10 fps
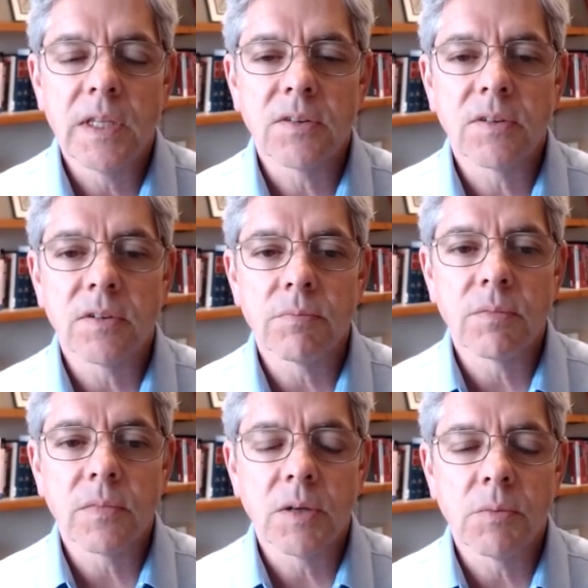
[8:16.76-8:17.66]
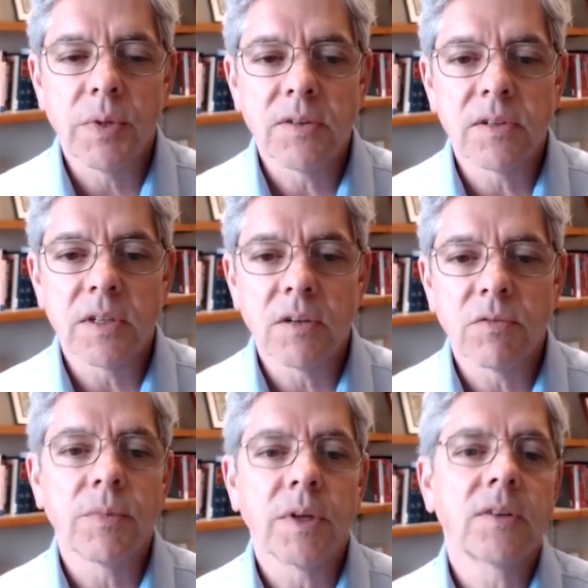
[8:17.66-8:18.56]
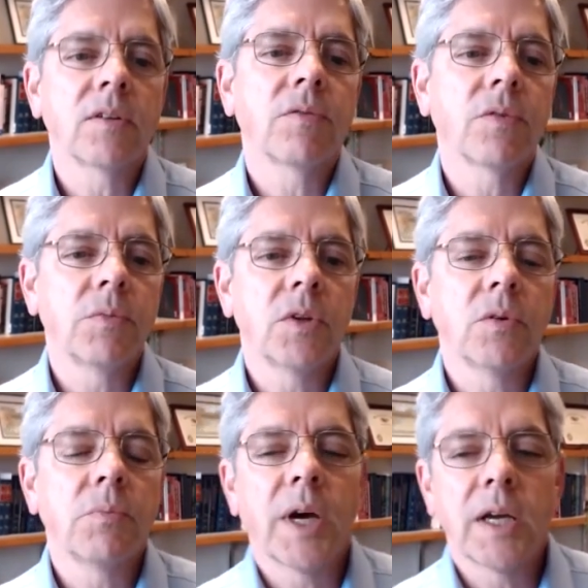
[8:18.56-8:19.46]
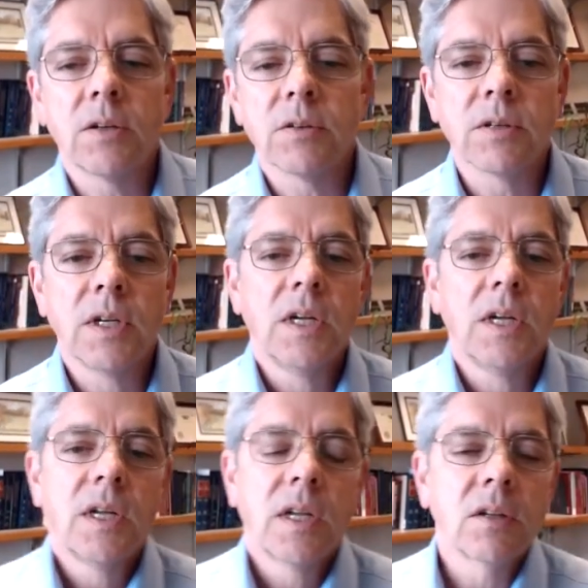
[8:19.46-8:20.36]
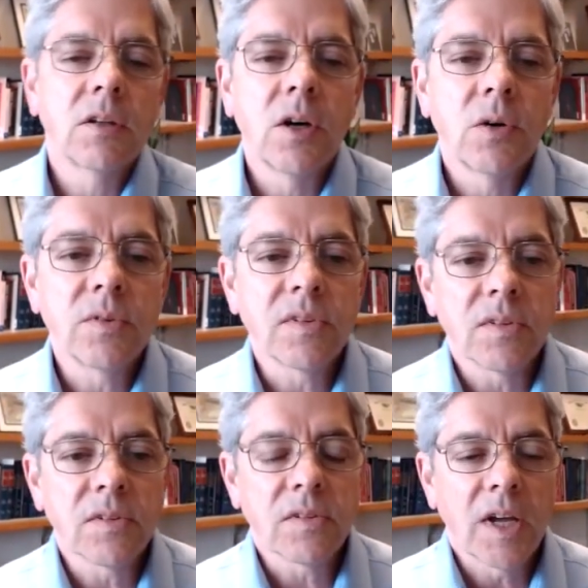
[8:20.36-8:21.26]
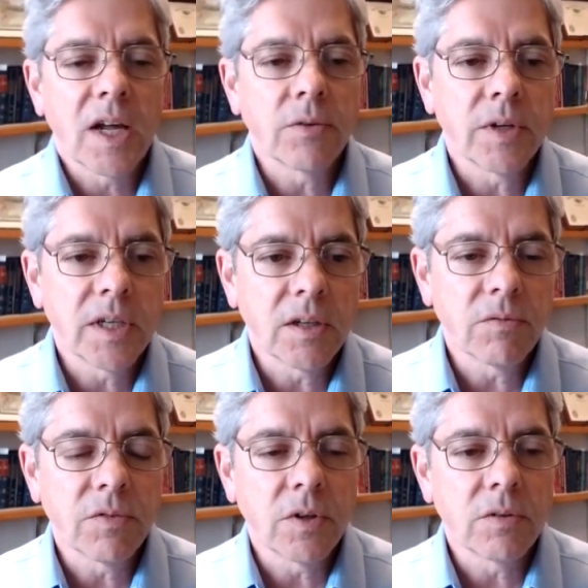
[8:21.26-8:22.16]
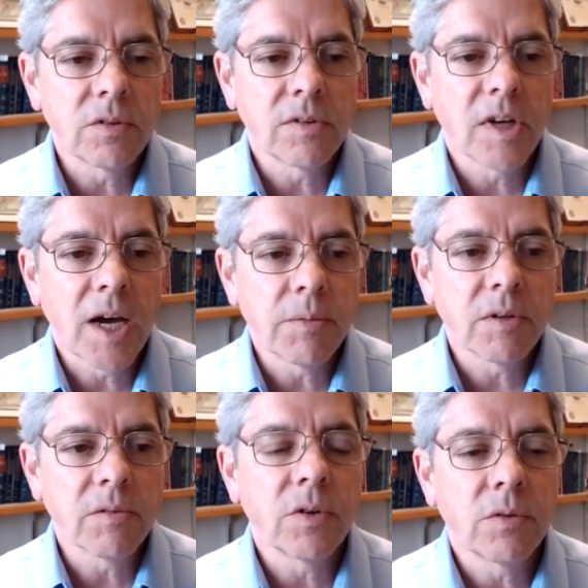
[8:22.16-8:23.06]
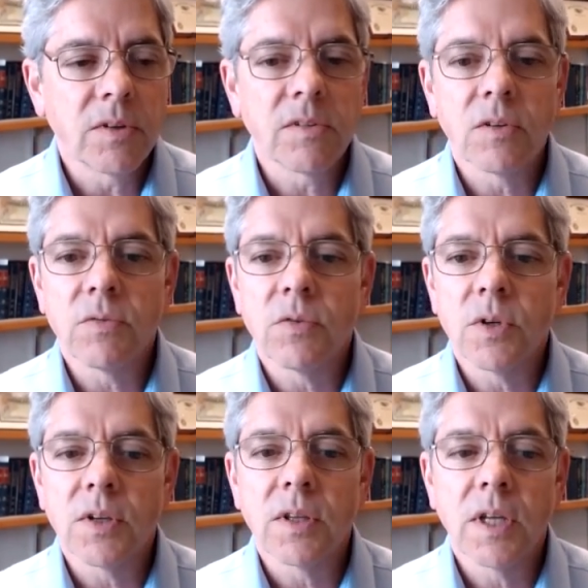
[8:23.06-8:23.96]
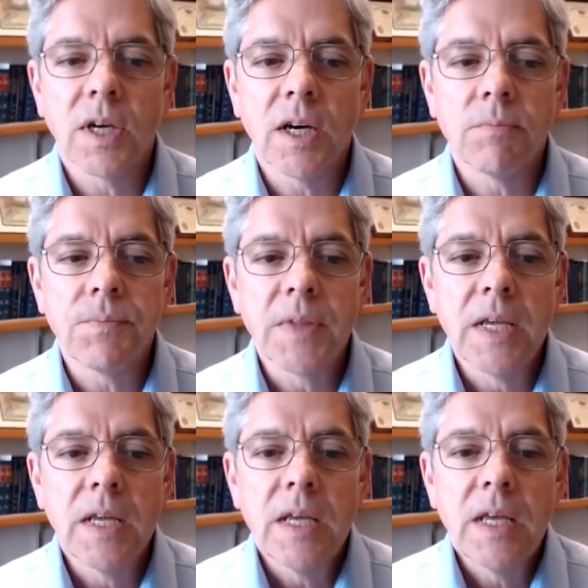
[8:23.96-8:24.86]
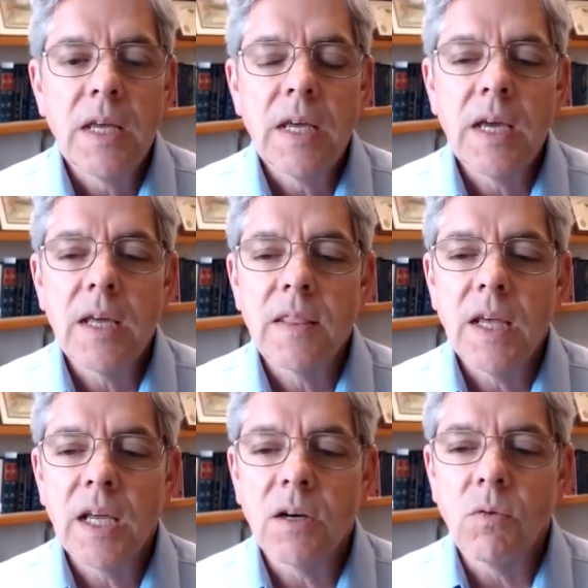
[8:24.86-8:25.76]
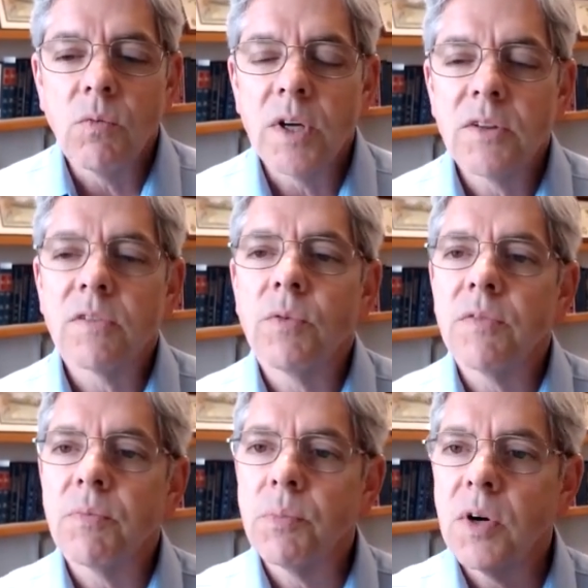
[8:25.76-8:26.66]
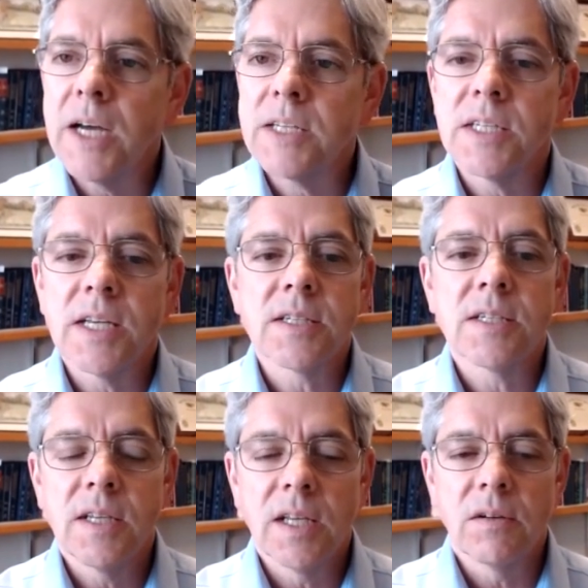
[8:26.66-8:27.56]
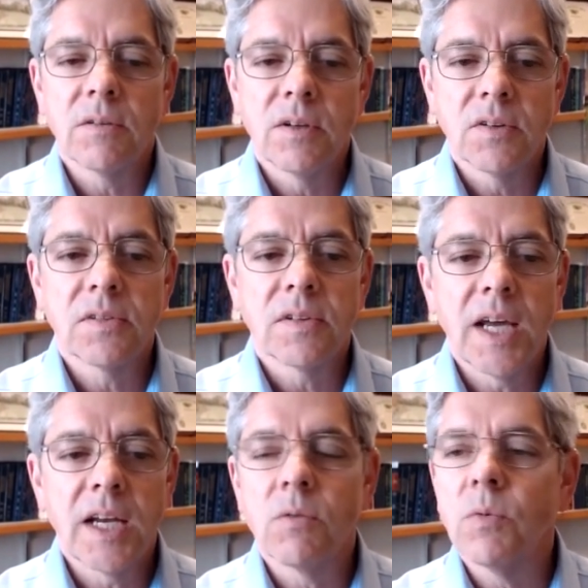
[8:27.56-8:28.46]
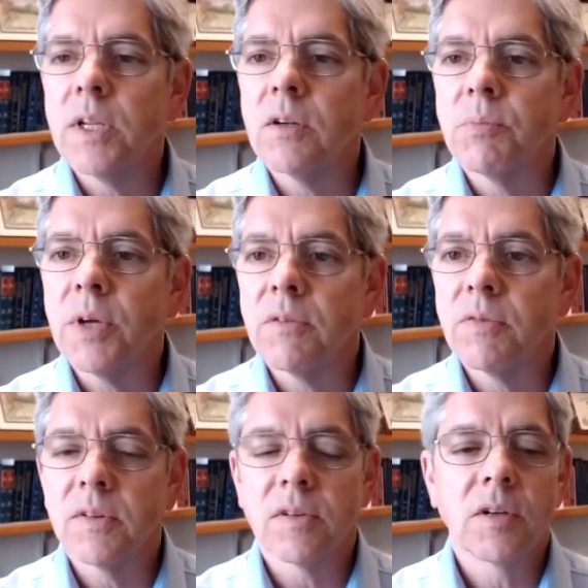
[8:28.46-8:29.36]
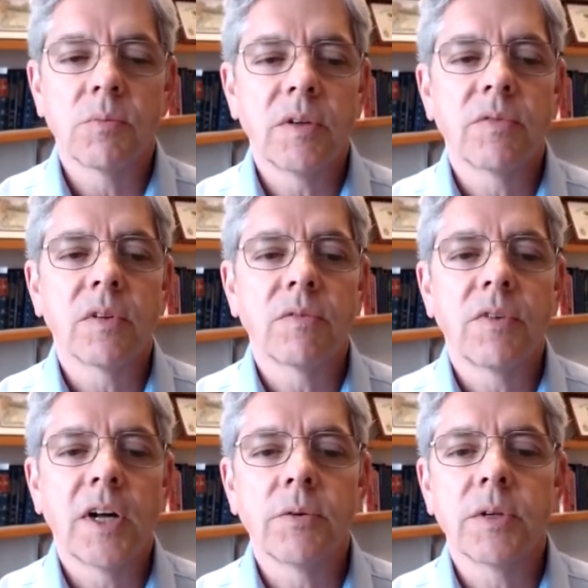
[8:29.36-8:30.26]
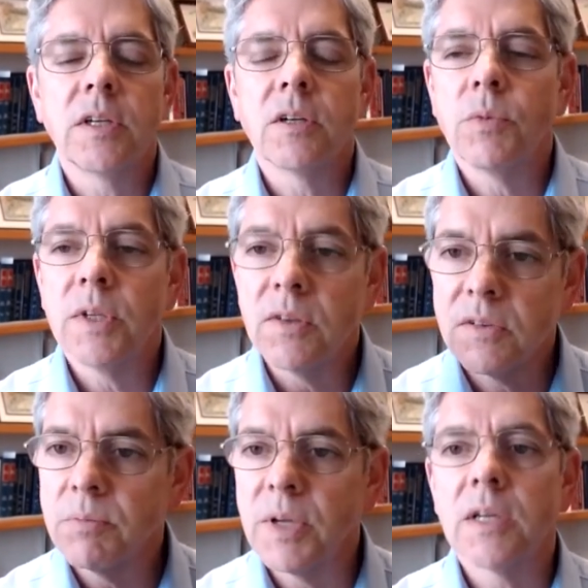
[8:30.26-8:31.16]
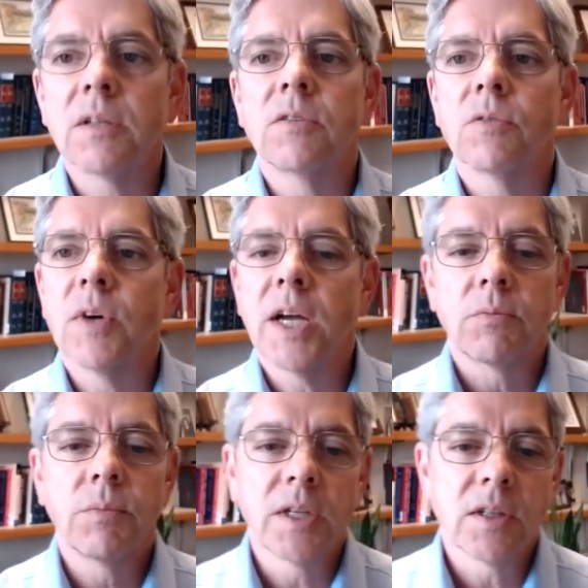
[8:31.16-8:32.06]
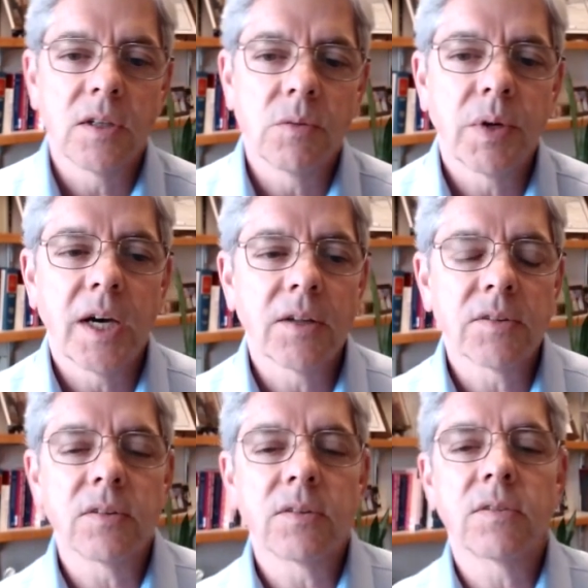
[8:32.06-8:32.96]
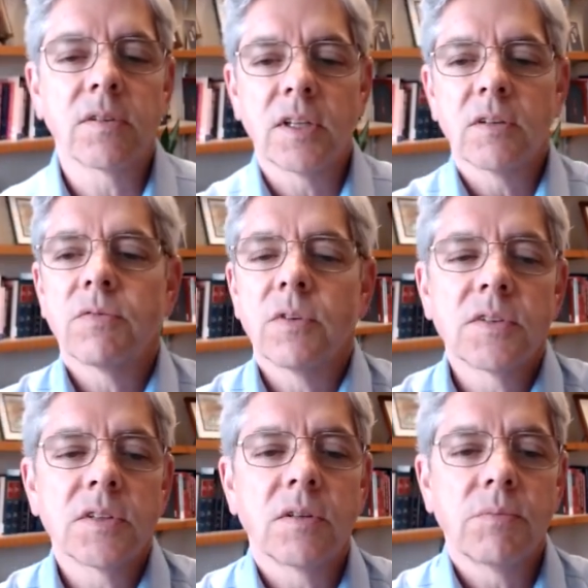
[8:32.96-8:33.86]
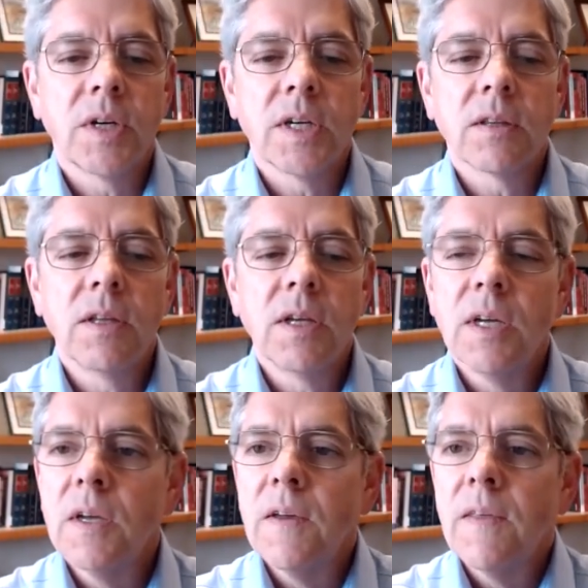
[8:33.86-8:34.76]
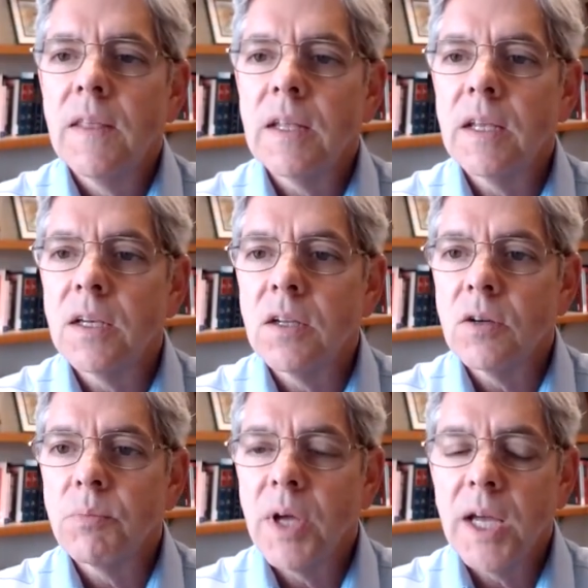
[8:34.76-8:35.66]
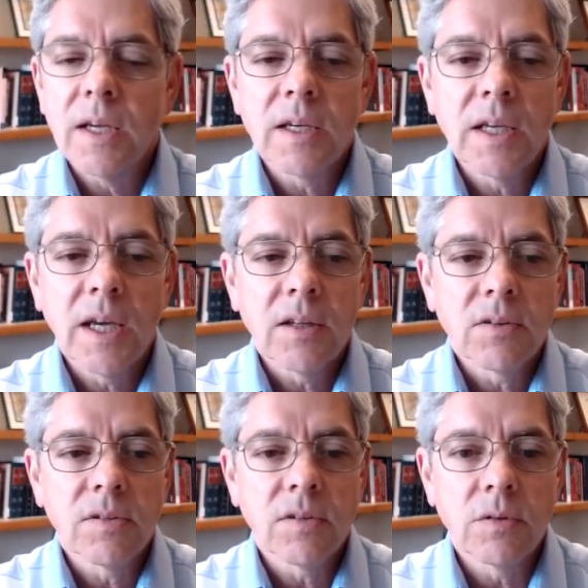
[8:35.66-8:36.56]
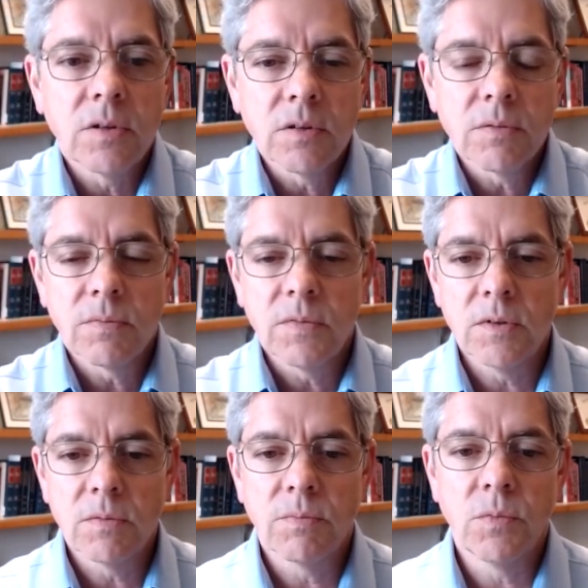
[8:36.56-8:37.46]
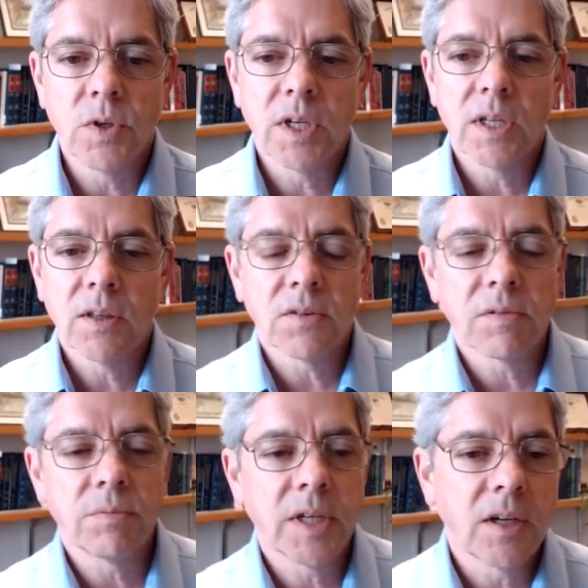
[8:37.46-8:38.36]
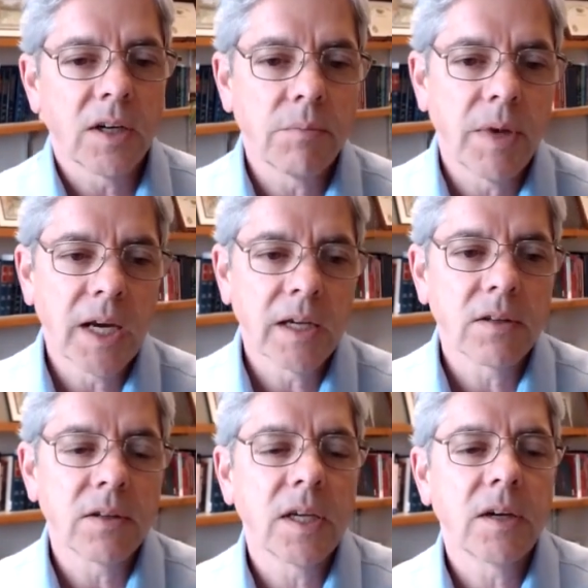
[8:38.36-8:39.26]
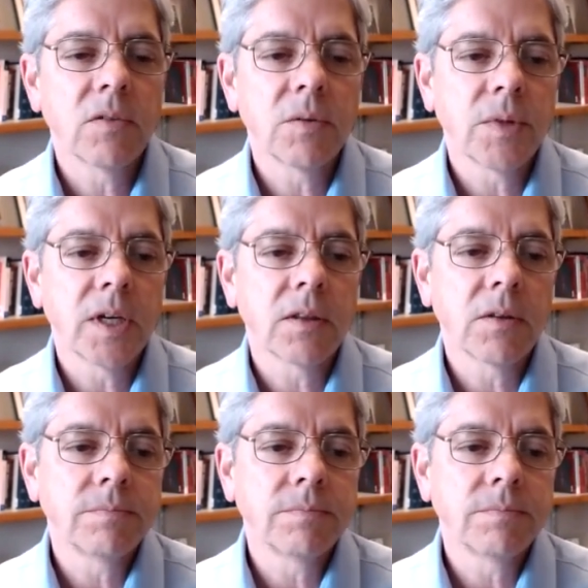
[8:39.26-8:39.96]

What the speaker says: gets some basic information from you about your loans and salary and info, job info, and so forth. And then once we've processed and decided what your benefits are going to be for the following year, we just make direct monthly deposits on the first of the month into your bank account. So you will get this money automatically every month.